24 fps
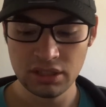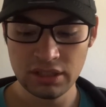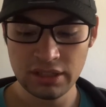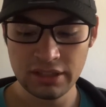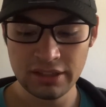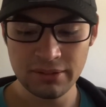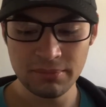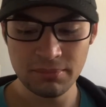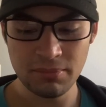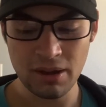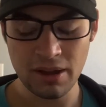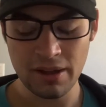
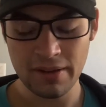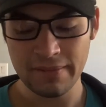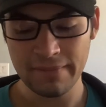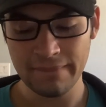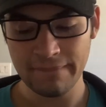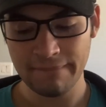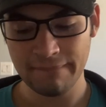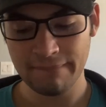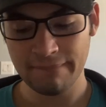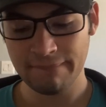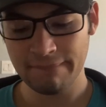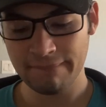
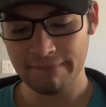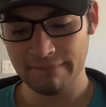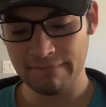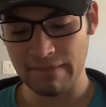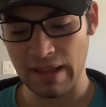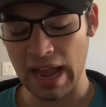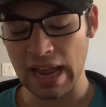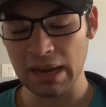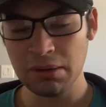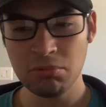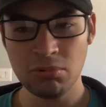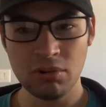But
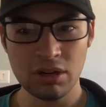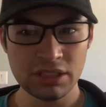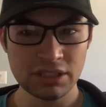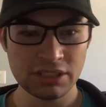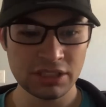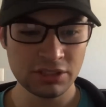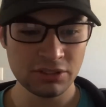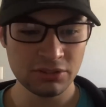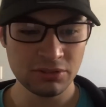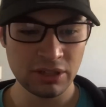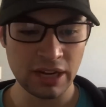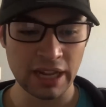I want to
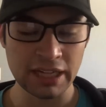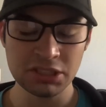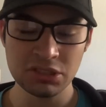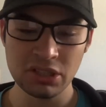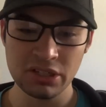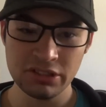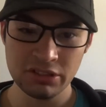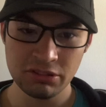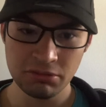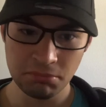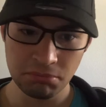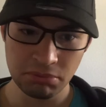do it. I tried
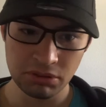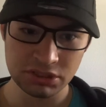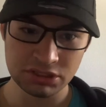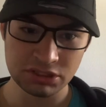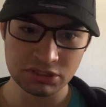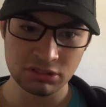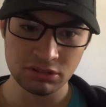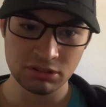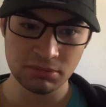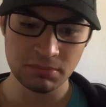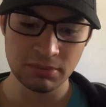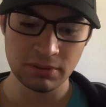to do
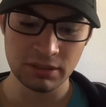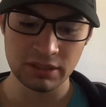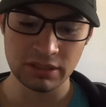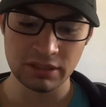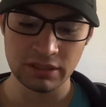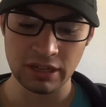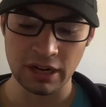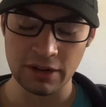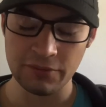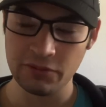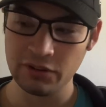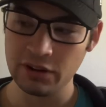Bristol,
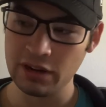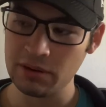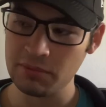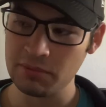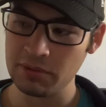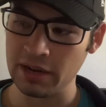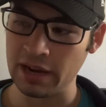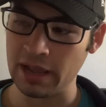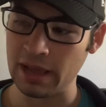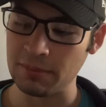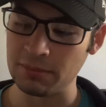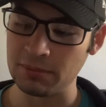but I forgot
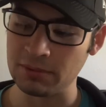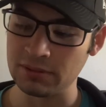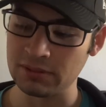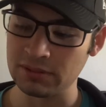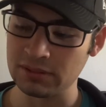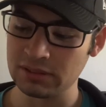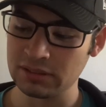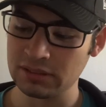what happened.